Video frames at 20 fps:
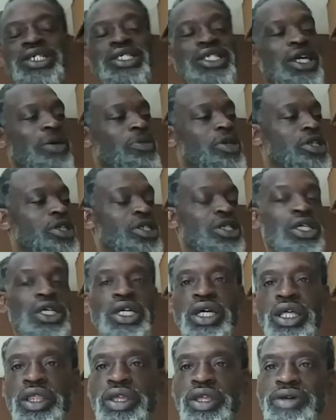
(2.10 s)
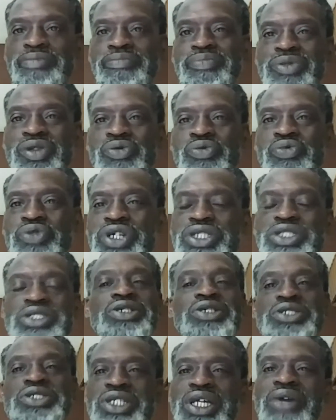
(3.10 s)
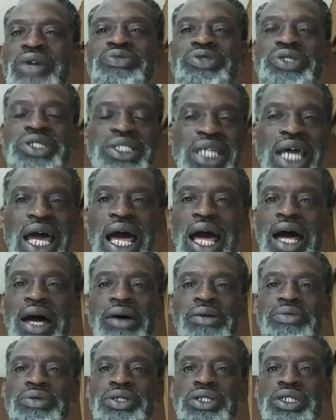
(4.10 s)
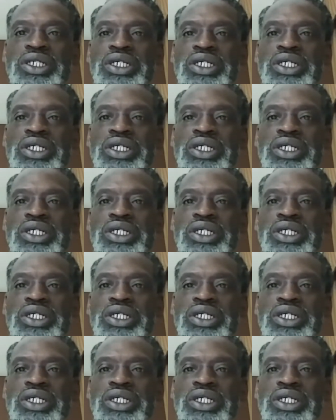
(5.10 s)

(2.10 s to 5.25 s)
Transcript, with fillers: Damn it. The, the research never stops.